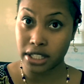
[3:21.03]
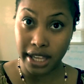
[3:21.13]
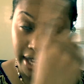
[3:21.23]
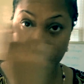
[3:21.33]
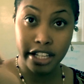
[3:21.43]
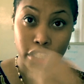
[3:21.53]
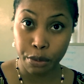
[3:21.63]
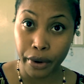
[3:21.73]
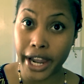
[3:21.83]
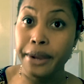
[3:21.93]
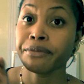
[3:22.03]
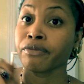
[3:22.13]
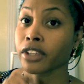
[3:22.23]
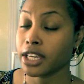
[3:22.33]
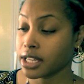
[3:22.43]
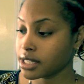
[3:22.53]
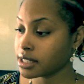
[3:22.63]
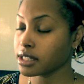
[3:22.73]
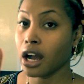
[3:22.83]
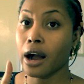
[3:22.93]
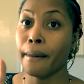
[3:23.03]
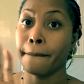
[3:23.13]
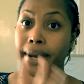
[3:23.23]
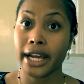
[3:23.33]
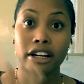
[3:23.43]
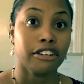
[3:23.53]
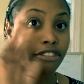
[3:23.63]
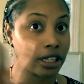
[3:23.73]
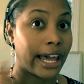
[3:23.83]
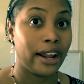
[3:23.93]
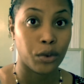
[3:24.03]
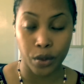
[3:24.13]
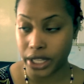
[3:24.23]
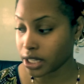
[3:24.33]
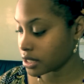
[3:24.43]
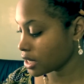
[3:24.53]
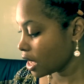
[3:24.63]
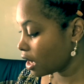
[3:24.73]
can spray is better for wigs,